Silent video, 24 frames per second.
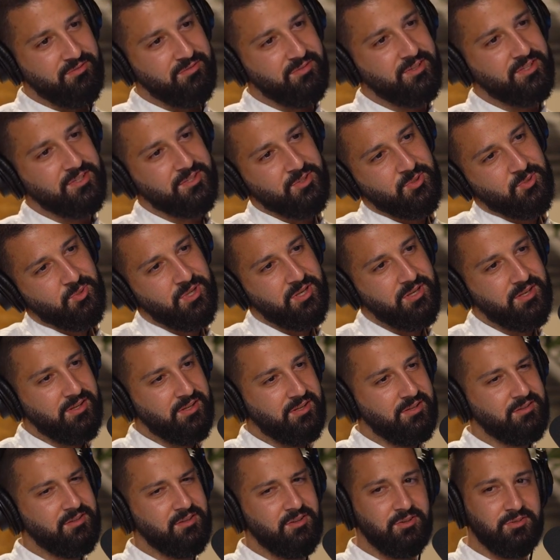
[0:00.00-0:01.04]
office or
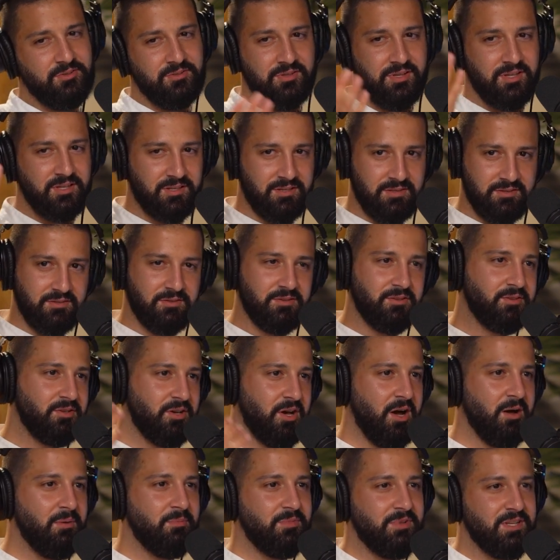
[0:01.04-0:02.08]
whatnot. No, like,
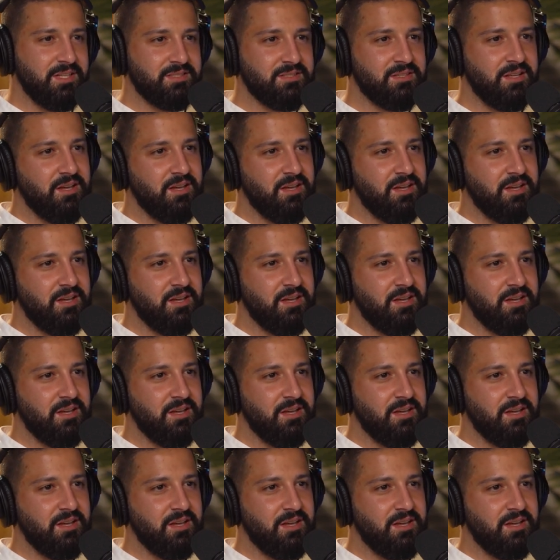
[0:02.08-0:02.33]
come,